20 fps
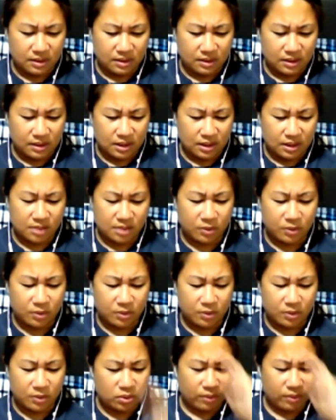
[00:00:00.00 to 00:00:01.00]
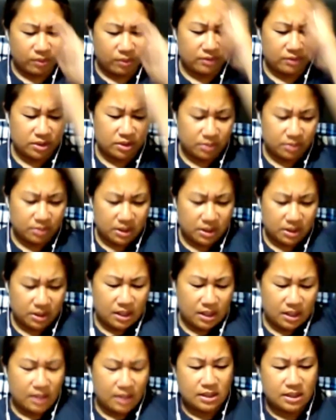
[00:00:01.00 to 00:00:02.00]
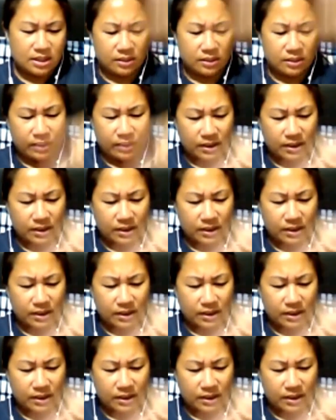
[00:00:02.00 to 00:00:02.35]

I suppose whoever she was connecting with